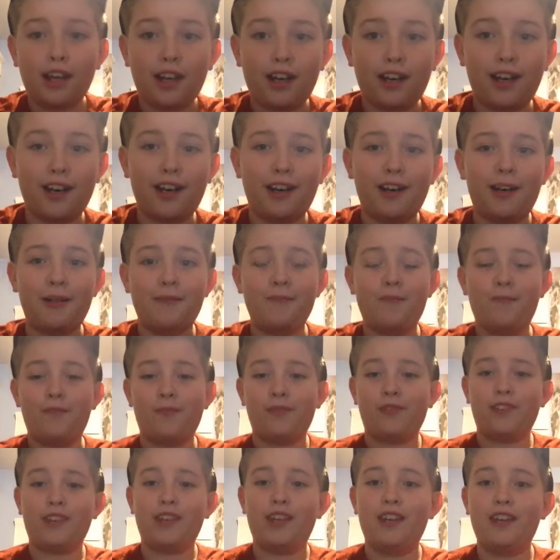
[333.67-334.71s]

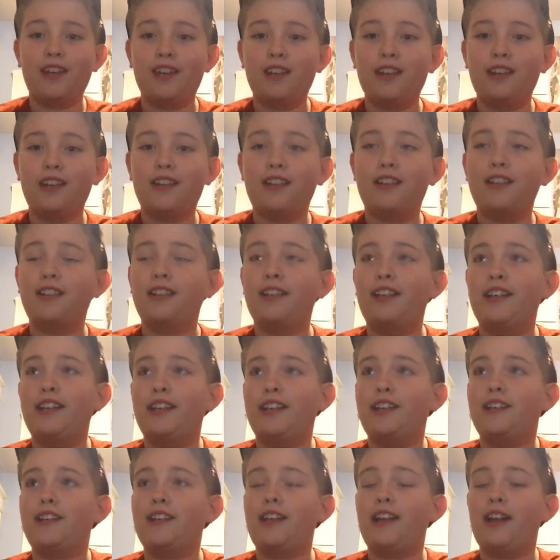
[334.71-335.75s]

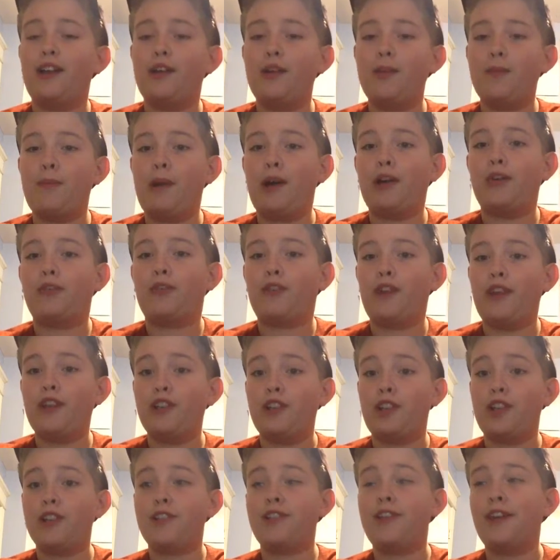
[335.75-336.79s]
like, Harry Potter
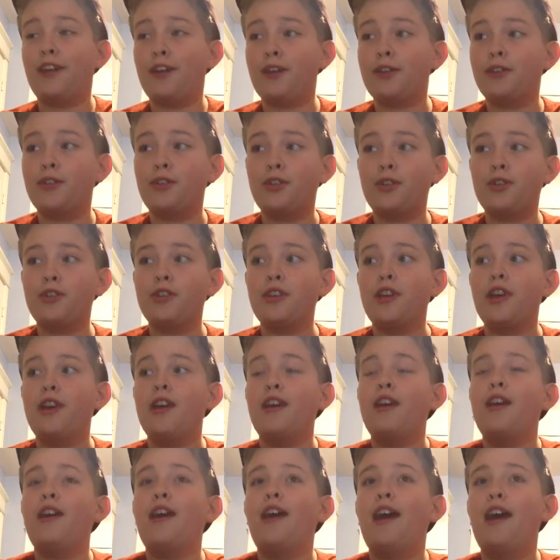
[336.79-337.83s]
franchise characters.
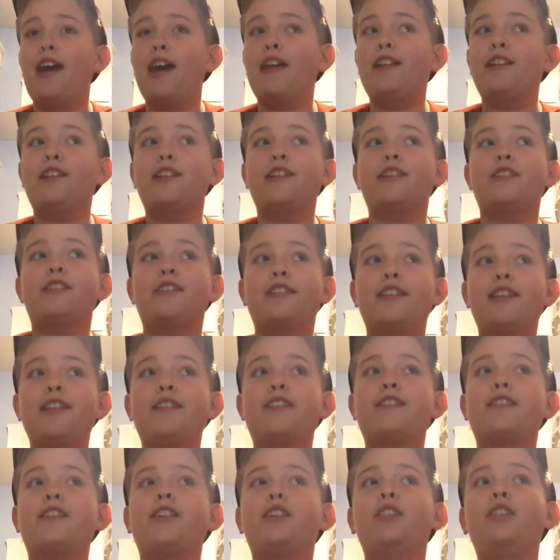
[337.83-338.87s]
And
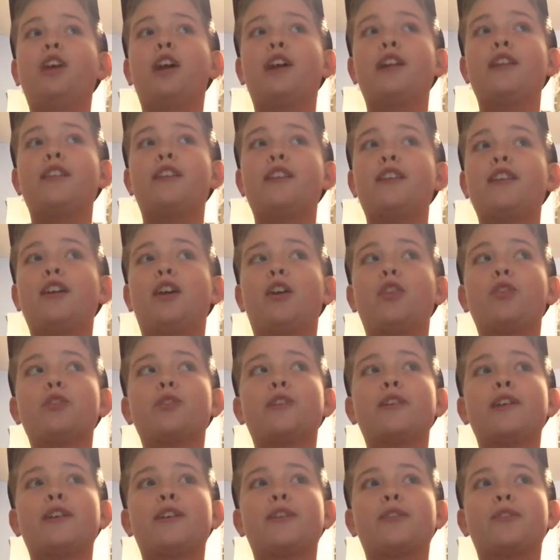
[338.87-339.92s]
since a lot of the
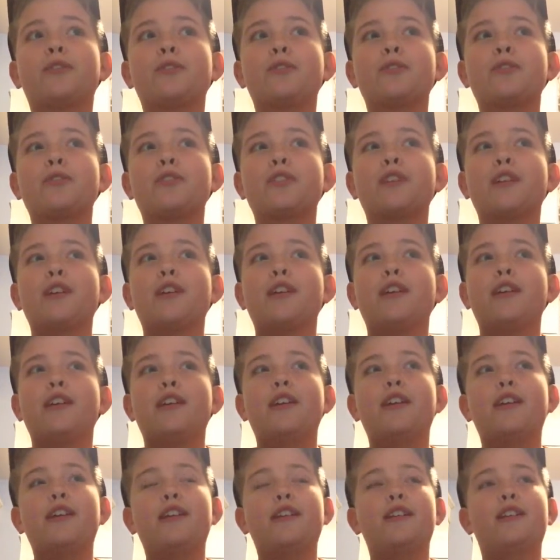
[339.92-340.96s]
other characters
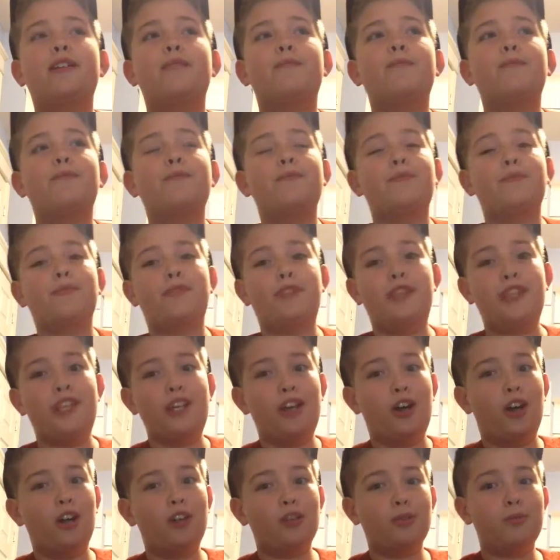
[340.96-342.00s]
in
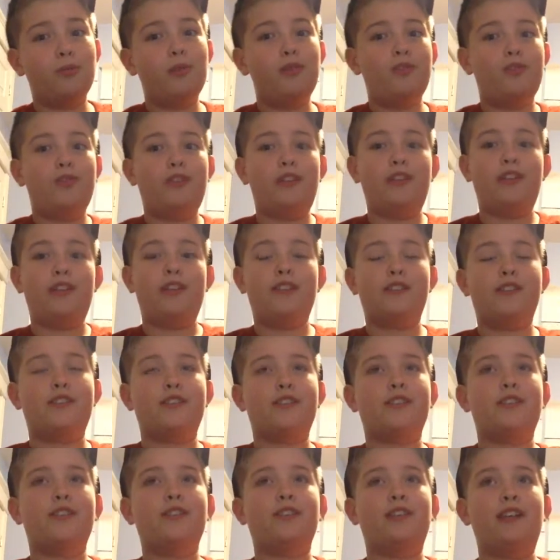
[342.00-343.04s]
the other
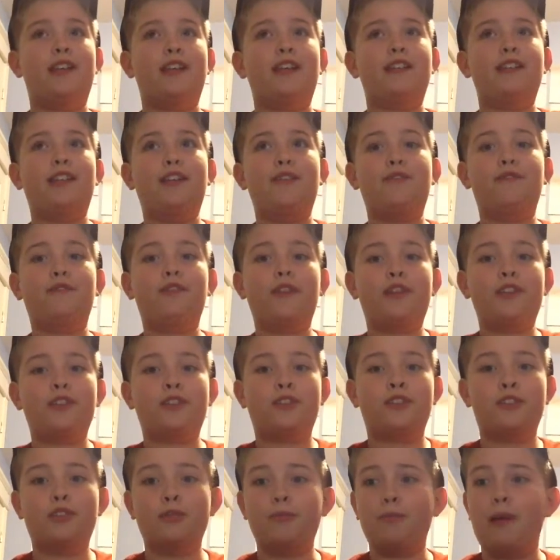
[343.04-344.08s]
movies, like, they
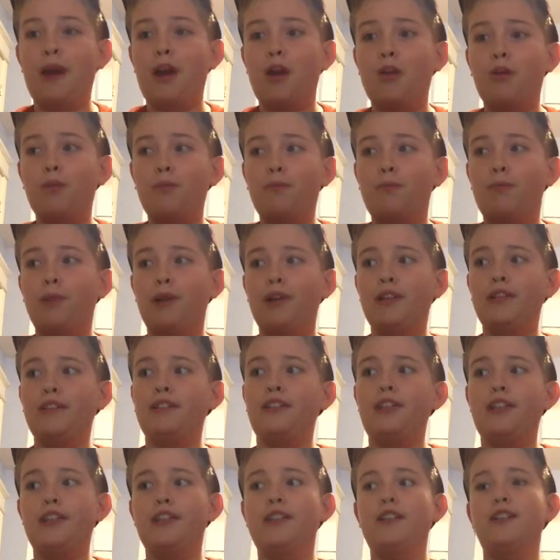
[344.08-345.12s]
fleshed them out,
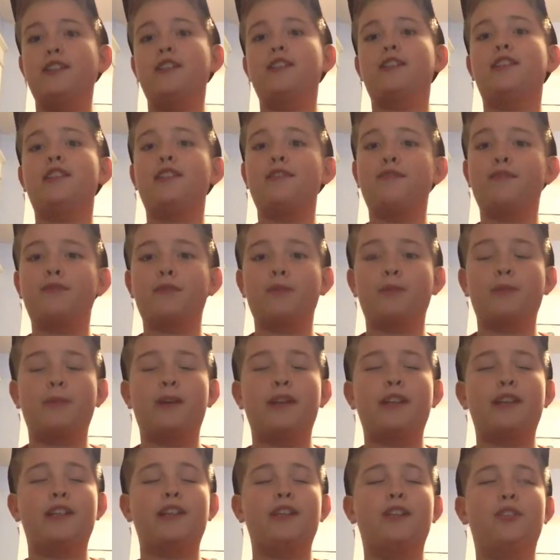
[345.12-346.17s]
but they didn't give them
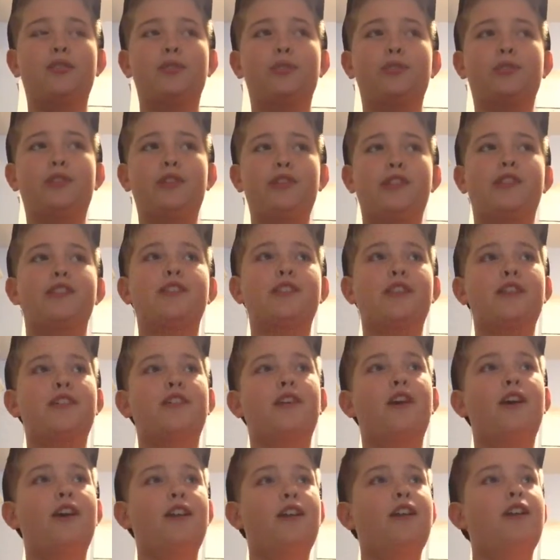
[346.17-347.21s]
any other things. I
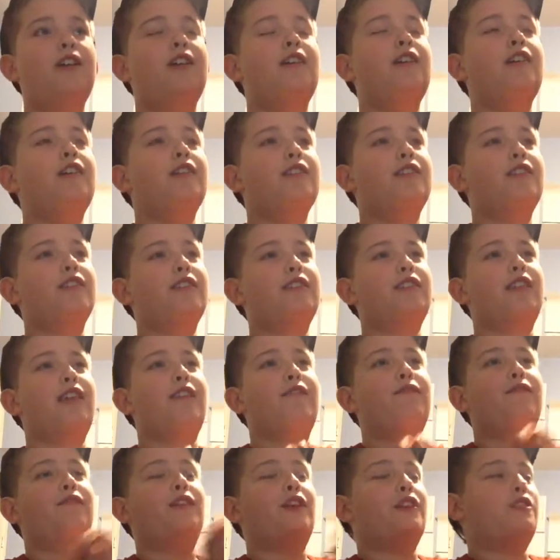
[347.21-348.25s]
thought since
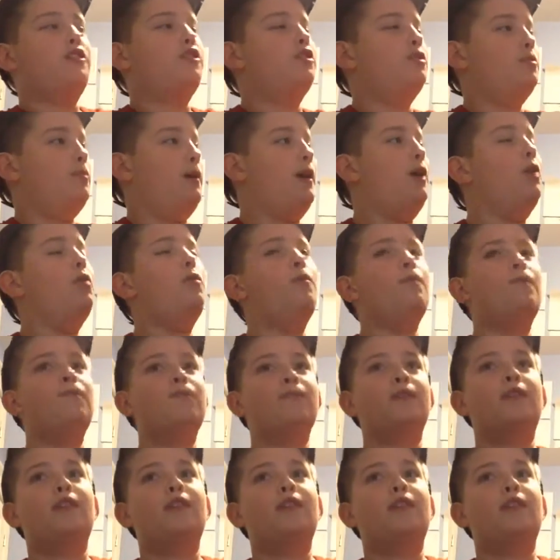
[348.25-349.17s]
they fleshed them out,